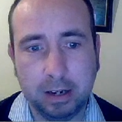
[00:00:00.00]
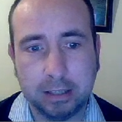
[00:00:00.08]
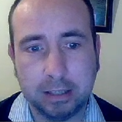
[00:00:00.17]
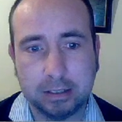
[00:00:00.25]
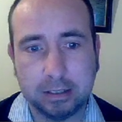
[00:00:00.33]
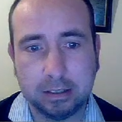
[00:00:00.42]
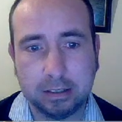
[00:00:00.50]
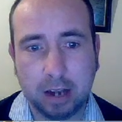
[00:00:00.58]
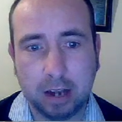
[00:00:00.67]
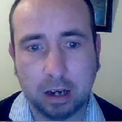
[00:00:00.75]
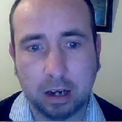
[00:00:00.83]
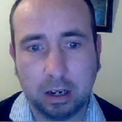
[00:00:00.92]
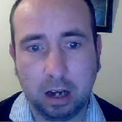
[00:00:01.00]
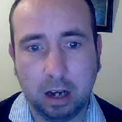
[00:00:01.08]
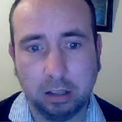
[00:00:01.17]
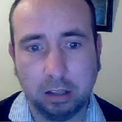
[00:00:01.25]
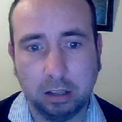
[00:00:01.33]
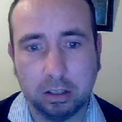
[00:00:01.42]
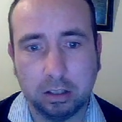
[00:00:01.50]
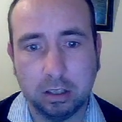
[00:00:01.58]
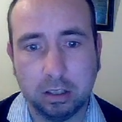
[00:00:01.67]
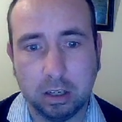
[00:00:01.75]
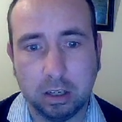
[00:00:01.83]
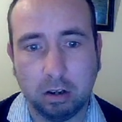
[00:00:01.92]
stack, not the
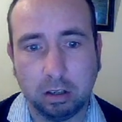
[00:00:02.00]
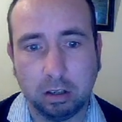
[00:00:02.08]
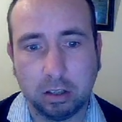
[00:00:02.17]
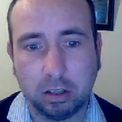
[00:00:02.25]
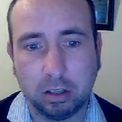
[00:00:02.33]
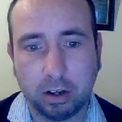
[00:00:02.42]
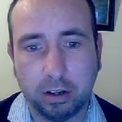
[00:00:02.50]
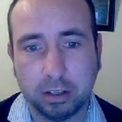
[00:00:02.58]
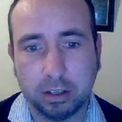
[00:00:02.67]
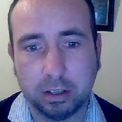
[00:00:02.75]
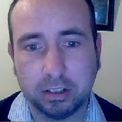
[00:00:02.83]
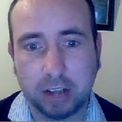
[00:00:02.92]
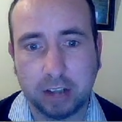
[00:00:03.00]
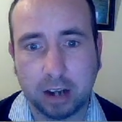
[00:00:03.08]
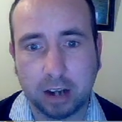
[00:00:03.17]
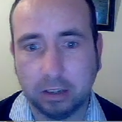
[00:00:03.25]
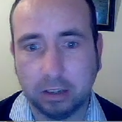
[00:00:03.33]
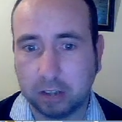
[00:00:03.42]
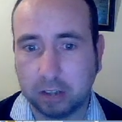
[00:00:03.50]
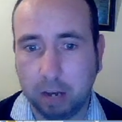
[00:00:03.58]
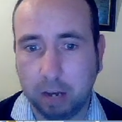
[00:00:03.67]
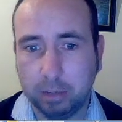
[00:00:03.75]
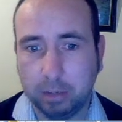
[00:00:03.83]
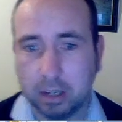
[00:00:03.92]
alternate stack, is
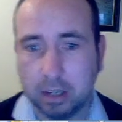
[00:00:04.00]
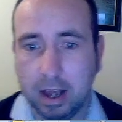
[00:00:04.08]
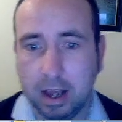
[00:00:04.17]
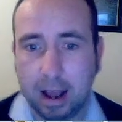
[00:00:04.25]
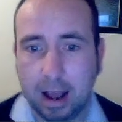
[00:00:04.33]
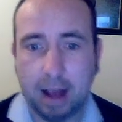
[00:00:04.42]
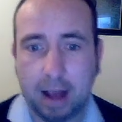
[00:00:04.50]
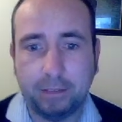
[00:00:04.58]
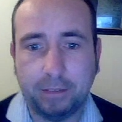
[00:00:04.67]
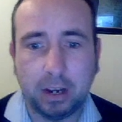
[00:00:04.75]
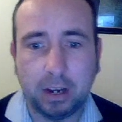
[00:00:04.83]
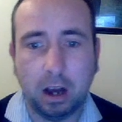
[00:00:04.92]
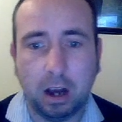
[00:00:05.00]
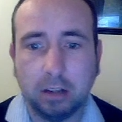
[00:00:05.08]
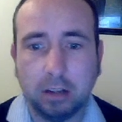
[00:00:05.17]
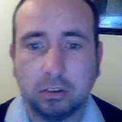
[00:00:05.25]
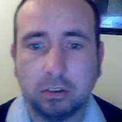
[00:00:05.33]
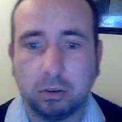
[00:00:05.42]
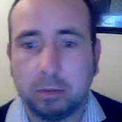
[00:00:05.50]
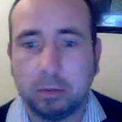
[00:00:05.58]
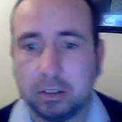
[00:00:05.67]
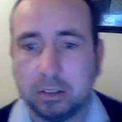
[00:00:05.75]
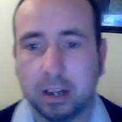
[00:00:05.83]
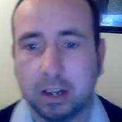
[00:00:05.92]
copied and the locking script is
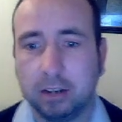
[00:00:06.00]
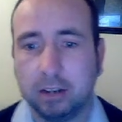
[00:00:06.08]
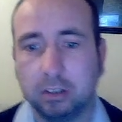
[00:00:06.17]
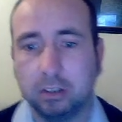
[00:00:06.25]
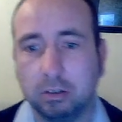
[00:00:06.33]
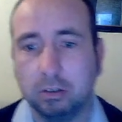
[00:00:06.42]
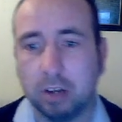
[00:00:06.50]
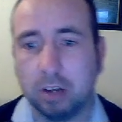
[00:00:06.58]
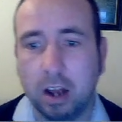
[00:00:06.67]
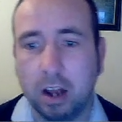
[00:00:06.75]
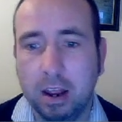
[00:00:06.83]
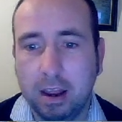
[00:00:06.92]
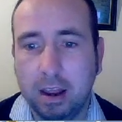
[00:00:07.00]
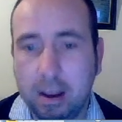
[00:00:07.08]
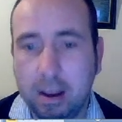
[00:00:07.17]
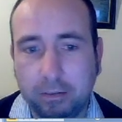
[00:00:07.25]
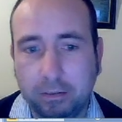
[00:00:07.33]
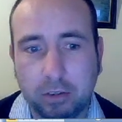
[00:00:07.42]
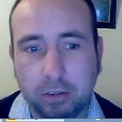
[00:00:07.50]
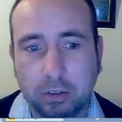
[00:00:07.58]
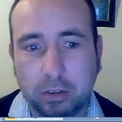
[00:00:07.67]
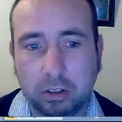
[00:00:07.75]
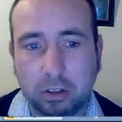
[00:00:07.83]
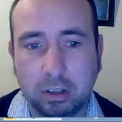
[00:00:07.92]
executed. If the
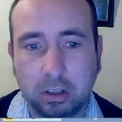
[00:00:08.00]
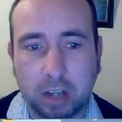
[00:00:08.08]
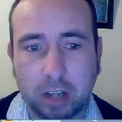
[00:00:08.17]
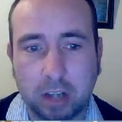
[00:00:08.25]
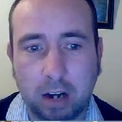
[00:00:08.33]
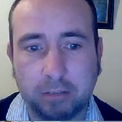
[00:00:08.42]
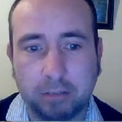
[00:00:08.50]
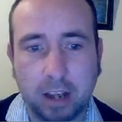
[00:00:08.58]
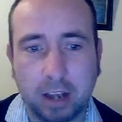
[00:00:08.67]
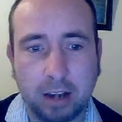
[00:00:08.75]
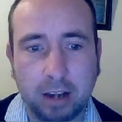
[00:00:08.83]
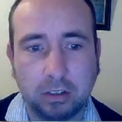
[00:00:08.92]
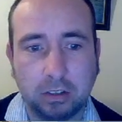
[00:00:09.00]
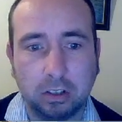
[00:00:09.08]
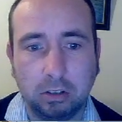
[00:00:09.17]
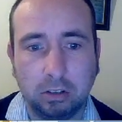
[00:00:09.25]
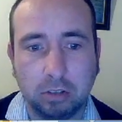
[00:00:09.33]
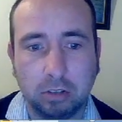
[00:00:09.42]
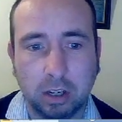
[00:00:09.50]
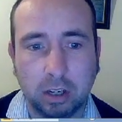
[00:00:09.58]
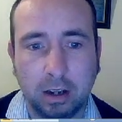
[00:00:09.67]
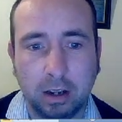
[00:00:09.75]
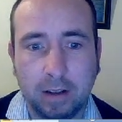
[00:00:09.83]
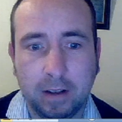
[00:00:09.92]
result of the executing
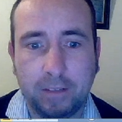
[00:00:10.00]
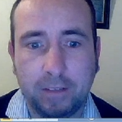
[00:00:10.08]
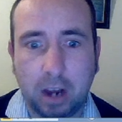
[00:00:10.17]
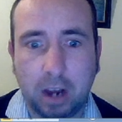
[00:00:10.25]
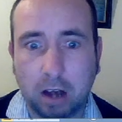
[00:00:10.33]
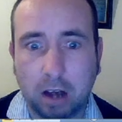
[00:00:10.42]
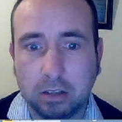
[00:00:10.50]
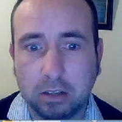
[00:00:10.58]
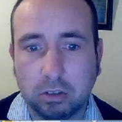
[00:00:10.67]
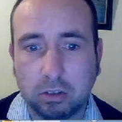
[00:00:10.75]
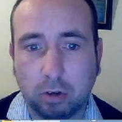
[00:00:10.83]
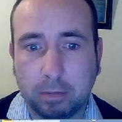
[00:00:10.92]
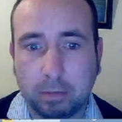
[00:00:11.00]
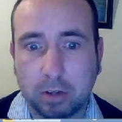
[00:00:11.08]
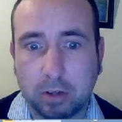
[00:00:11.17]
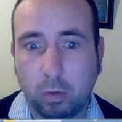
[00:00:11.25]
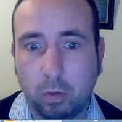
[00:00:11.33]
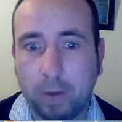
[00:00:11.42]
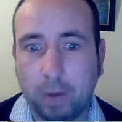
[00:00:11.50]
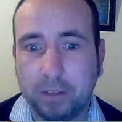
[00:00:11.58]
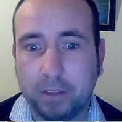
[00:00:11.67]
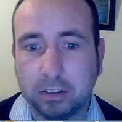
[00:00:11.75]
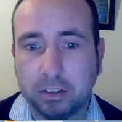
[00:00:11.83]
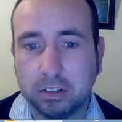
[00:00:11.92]
the locking script with the
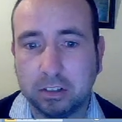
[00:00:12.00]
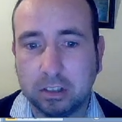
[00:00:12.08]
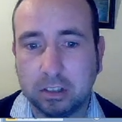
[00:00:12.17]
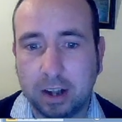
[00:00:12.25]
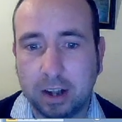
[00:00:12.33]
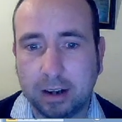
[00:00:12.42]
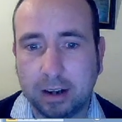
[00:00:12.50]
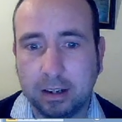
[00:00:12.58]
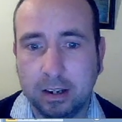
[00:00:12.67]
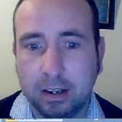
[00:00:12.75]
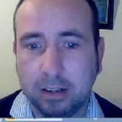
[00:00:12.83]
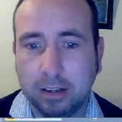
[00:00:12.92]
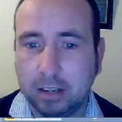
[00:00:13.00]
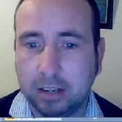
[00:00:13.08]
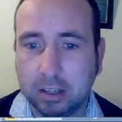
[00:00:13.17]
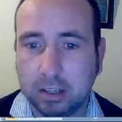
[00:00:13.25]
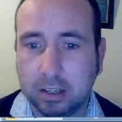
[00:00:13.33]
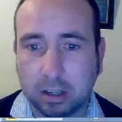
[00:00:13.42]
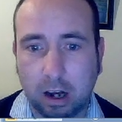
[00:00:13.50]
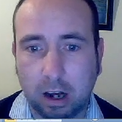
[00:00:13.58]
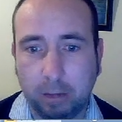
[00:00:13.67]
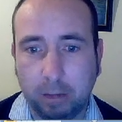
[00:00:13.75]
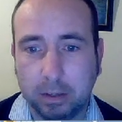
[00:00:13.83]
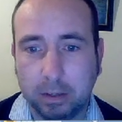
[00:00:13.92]
stack data
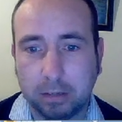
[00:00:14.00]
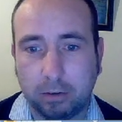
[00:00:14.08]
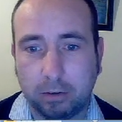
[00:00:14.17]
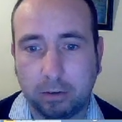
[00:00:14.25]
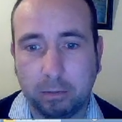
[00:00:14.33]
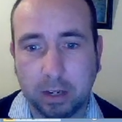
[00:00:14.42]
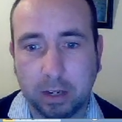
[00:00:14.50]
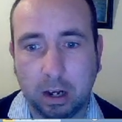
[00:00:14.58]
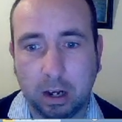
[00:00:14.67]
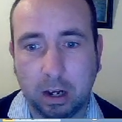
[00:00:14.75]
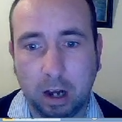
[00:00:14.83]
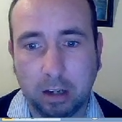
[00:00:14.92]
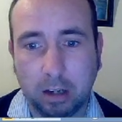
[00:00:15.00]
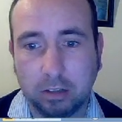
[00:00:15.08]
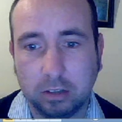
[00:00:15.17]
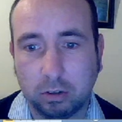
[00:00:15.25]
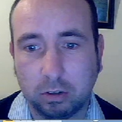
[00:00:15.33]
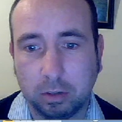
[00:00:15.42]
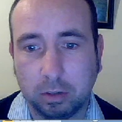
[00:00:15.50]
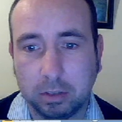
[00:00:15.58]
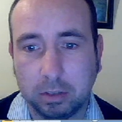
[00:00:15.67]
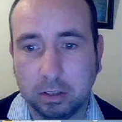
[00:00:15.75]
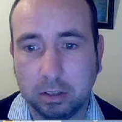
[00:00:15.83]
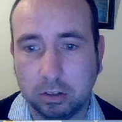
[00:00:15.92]
copied from the unlocking script
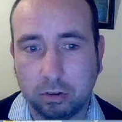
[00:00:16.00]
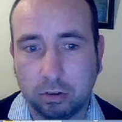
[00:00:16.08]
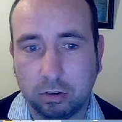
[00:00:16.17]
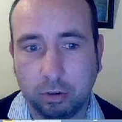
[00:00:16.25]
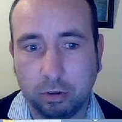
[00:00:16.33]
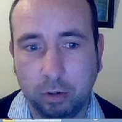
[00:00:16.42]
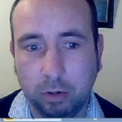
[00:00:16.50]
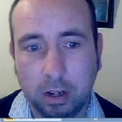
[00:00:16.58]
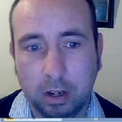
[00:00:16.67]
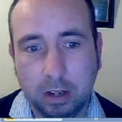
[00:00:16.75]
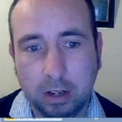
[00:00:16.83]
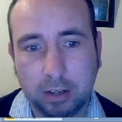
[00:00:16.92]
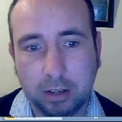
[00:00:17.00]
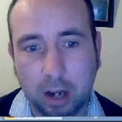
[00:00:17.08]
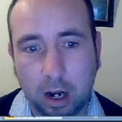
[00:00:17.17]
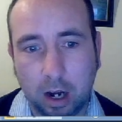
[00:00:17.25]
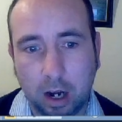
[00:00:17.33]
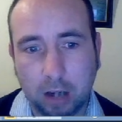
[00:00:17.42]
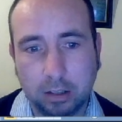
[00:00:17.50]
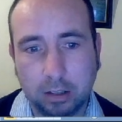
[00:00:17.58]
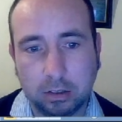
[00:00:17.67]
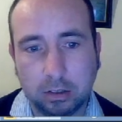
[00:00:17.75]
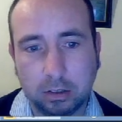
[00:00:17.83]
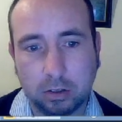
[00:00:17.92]
is true, the unlocking
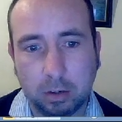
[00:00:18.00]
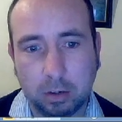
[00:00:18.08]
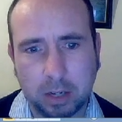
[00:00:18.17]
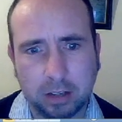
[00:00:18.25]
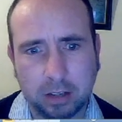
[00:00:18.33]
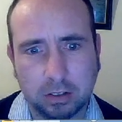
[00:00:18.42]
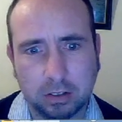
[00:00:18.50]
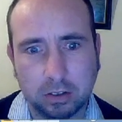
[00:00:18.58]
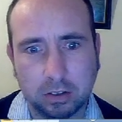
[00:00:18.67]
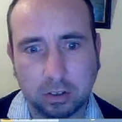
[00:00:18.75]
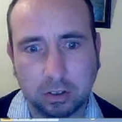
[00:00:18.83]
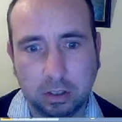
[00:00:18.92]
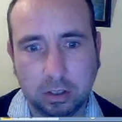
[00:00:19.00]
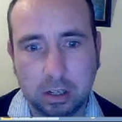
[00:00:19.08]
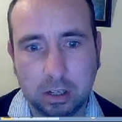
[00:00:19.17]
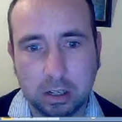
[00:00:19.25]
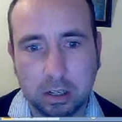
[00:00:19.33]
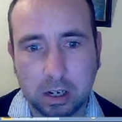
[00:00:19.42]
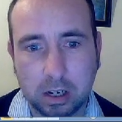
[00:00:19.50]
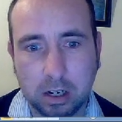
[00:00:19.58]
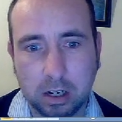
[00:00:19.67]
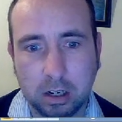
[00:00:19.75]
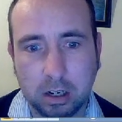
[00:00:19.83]
script has succeeded in